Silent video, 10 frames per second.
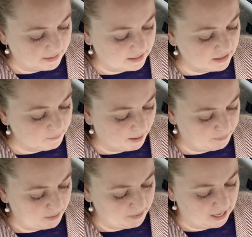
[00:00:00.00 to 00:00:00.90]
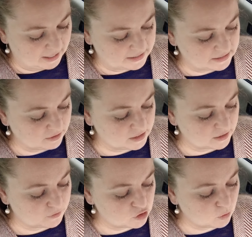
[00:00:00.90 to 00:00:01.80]
Then the puppy began a series
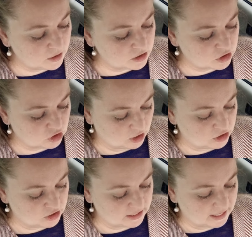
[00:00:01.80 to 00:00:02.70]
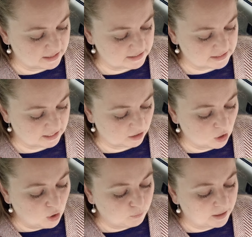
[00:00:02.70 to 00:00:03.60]
of short charges at the stick,
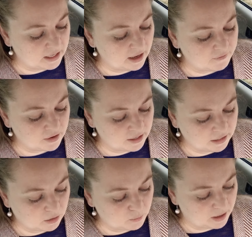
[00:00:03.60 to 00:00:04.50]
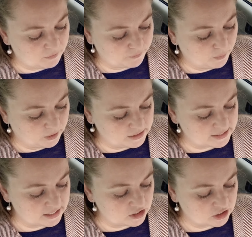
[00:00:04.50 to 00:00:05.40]
running a very little way forwards
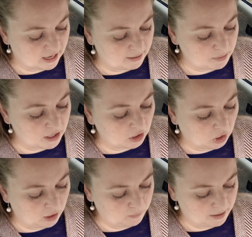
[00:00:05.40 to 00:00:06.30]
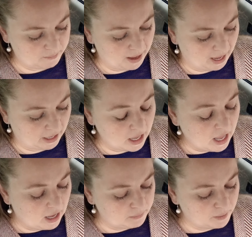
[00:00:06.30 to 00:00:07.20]
each time and a long way back,
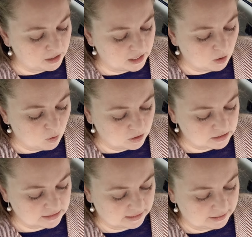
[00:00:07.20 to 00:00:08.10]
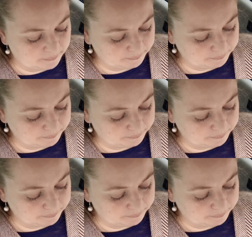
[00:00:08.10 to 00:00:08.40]
and barking hoarsely